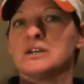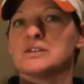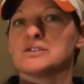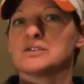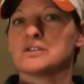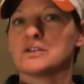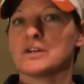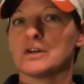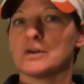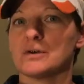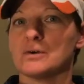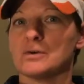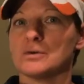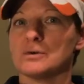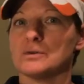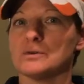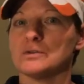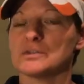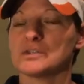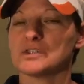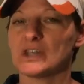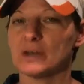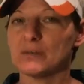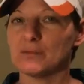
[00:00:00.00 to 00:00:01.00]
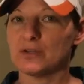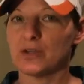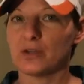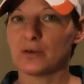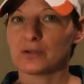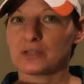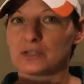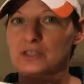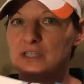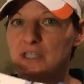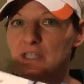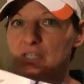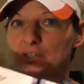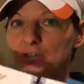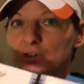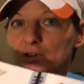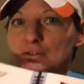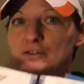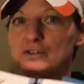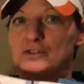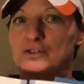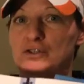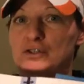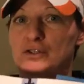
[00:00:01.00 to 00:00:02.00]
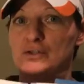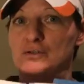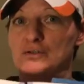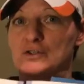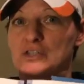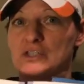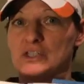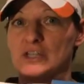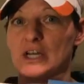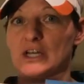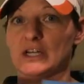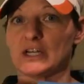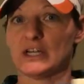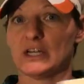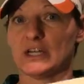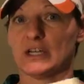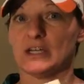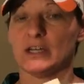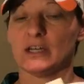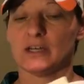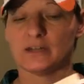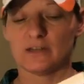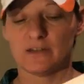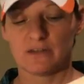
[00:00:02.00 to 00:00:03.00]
So some yoga teachers do study